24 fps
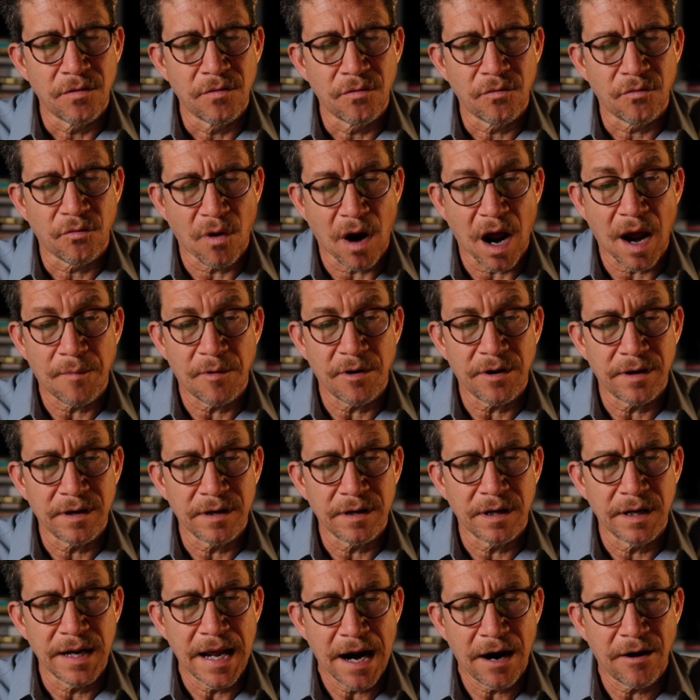Robert
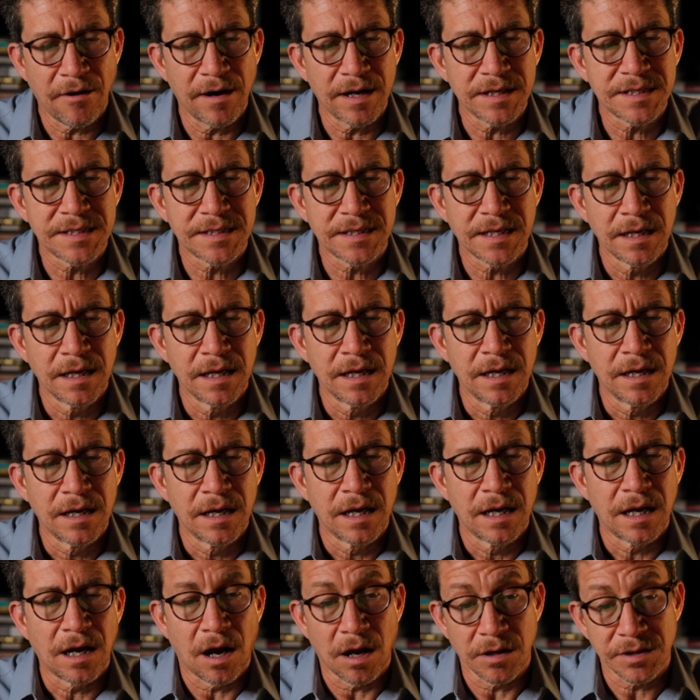Harris,
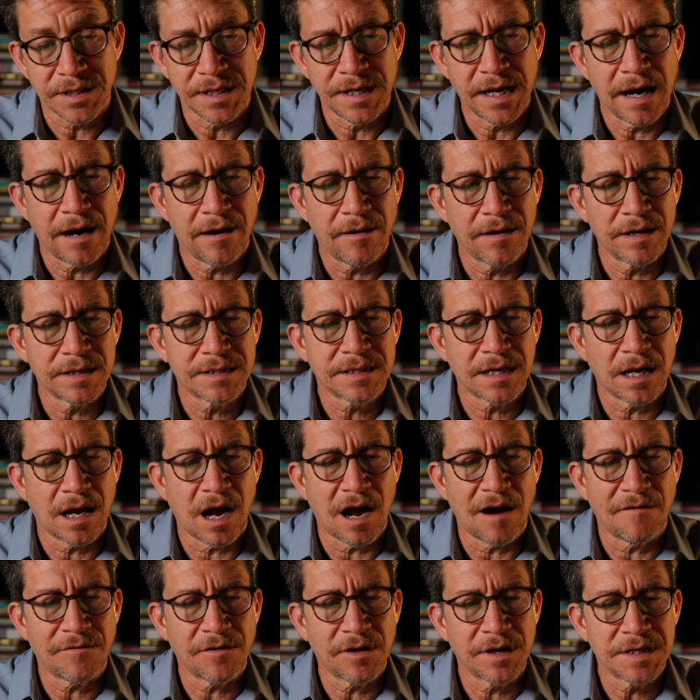Alton Harris,
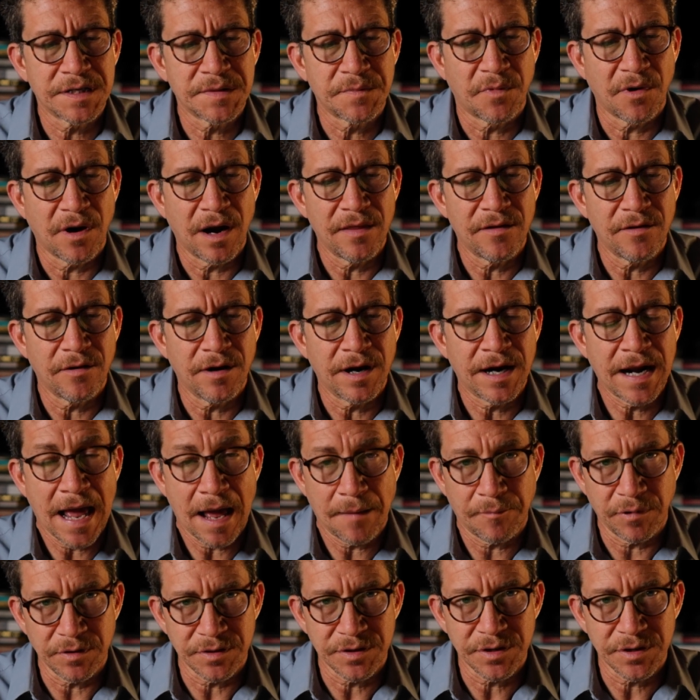offered his brother an apple